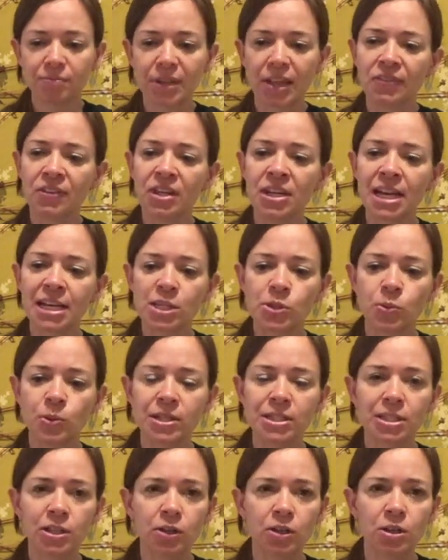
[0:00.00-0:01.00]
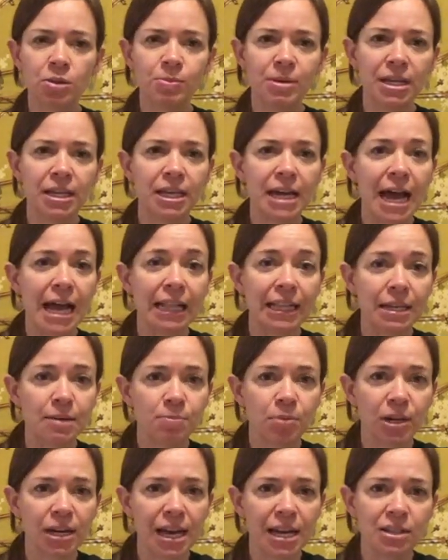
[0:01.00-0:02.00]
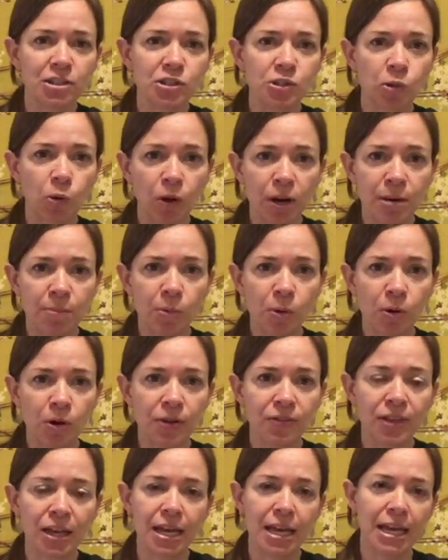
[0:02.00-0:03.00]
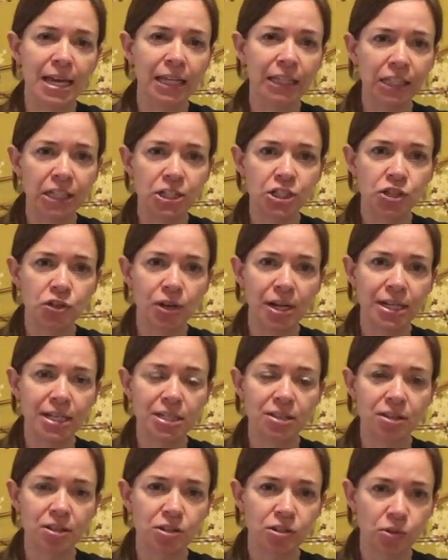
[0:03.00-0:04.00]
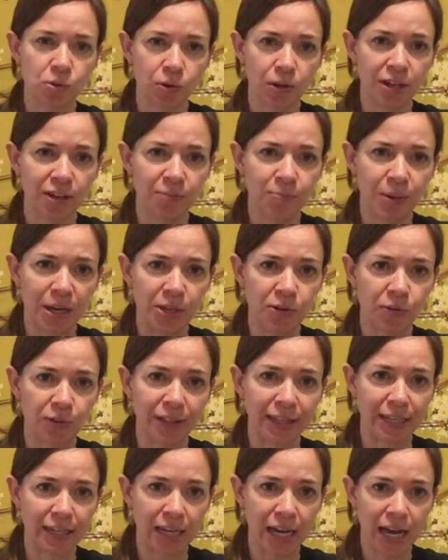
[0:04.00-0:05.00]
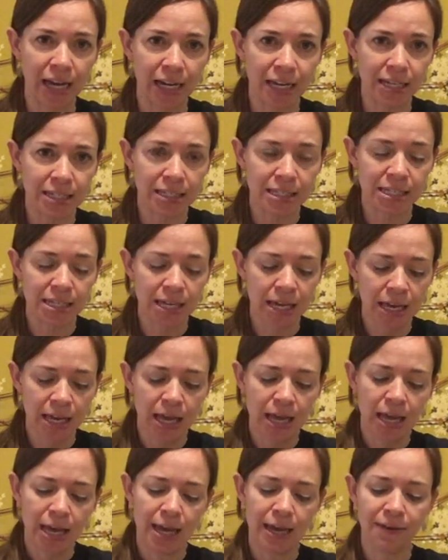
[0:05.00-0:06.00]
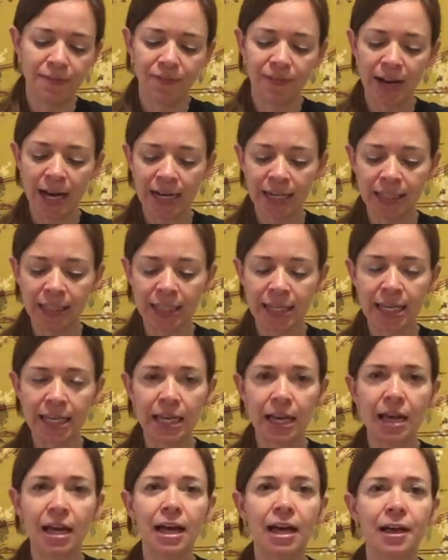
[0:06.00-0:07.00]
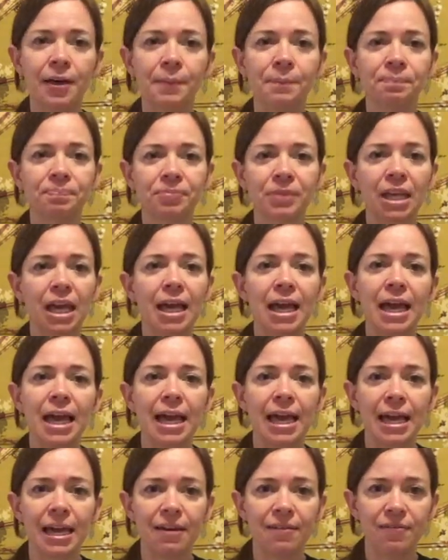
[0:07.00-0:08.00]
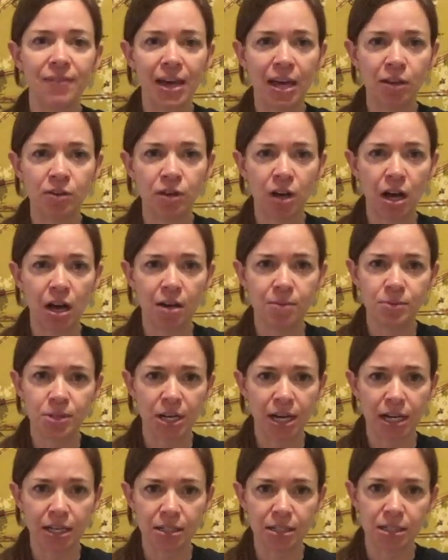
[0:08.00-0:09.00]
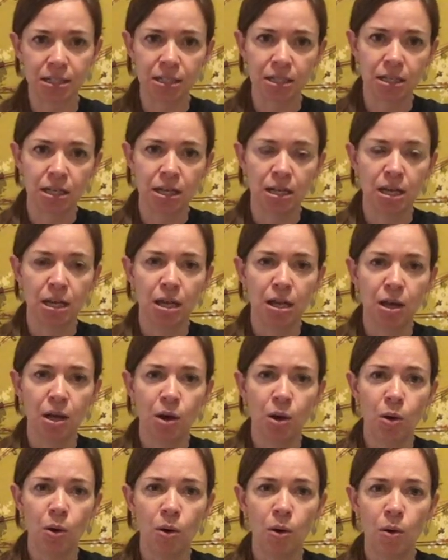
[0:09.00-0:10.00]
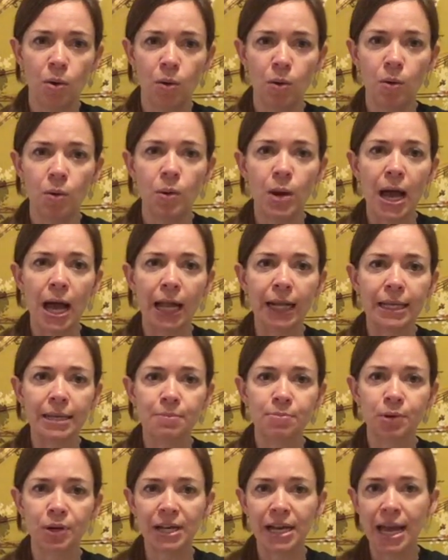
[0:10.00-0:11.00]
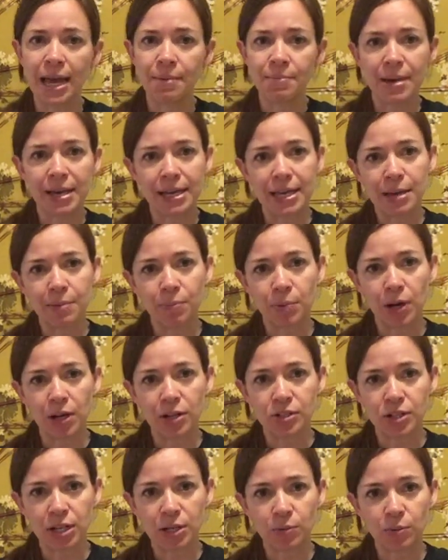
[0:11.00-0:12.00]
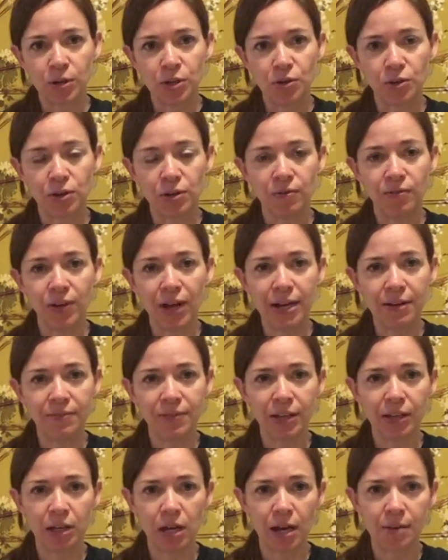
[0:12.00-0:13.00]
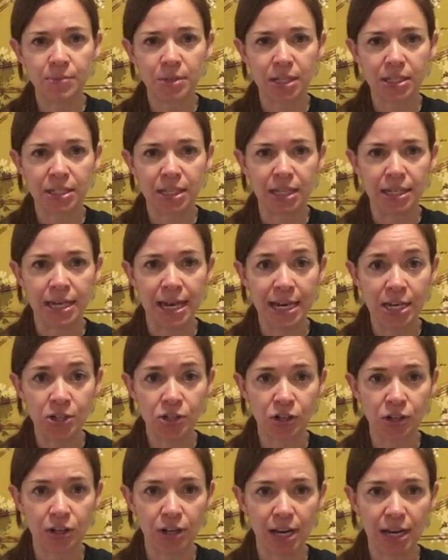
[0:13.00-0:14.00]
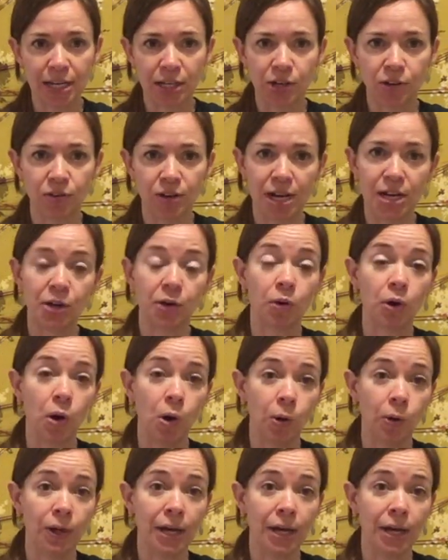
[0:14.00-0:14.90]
The next one's going to be an Alebrije storyboard that illustrates the story of Pedro Linares. And finally, a found object Alebrije making project where you can find found objects in nature and create your own